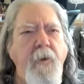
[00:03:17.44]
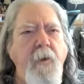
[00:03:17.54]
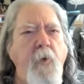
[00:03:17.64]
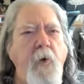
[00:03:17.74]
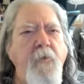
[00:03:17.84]

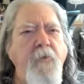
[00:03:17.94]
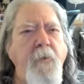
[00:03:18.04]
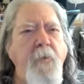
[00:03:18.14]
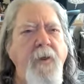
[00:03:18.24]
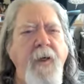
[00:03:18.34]
And what if we
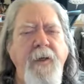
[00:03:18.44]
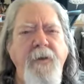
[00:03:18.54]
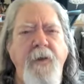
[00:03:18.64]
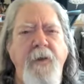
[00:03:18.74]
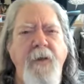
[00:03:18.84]
began
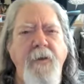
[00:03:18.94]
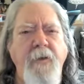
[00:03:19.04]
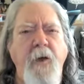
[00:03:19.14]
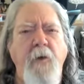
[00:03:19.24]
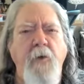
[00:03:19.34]
to let
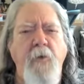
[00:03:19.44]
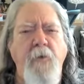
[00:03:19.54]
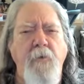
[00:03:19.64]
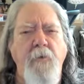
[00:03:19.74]
go